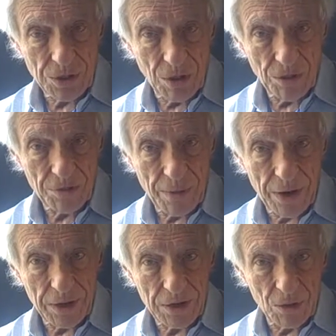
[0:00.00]
North
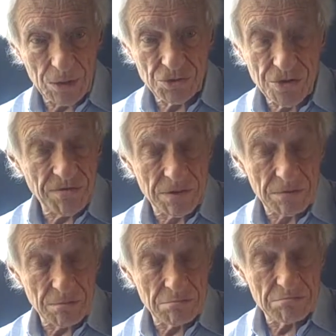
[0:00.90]
America were driven
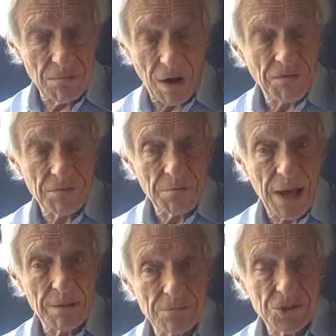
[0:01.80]
often
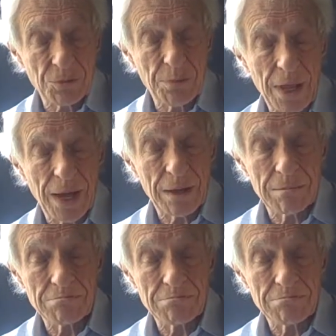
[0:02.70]
by supply